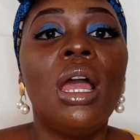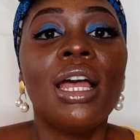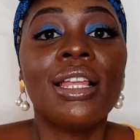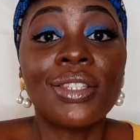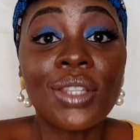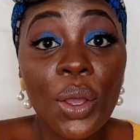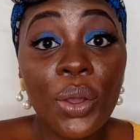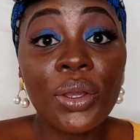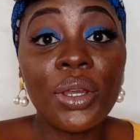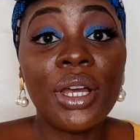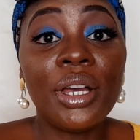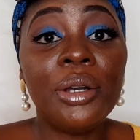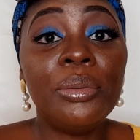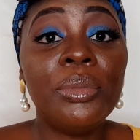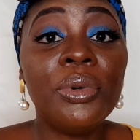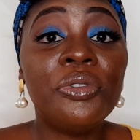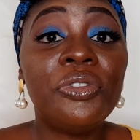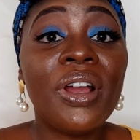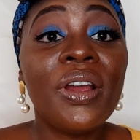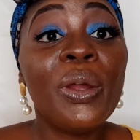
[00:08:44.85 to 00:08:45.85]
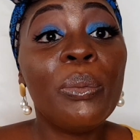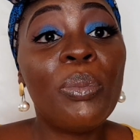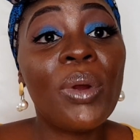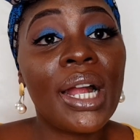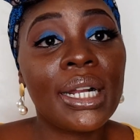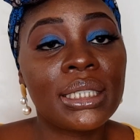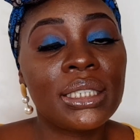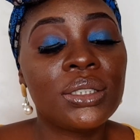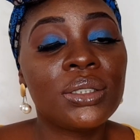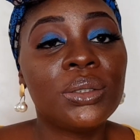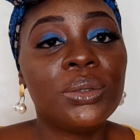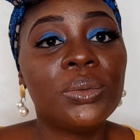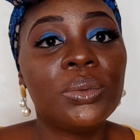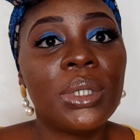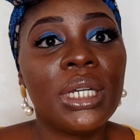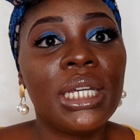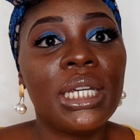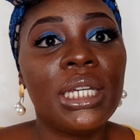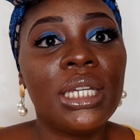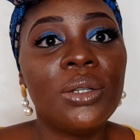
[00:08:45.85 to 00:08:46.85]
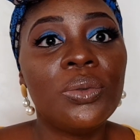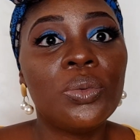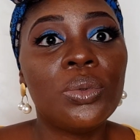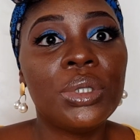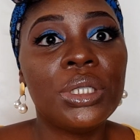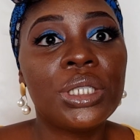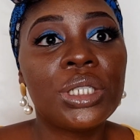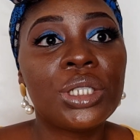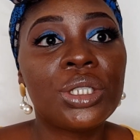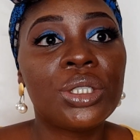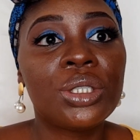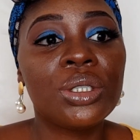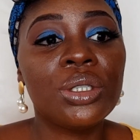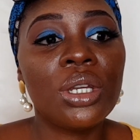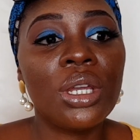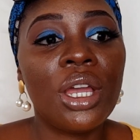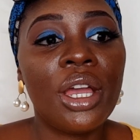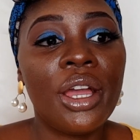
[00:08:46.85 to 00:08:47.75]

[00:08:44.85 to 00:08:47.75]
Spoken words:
So a very practical way in which